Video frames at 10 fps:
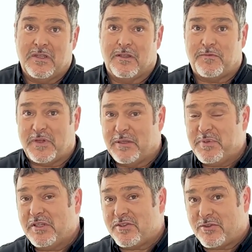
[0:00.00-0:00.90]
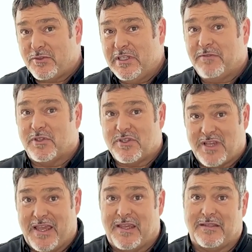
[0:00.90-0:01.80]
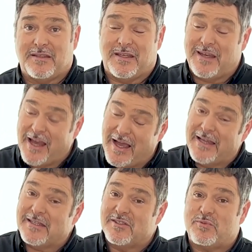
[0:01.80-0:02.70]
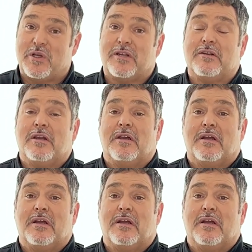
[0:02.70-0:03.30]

In Philippians three, verse eight and nine is where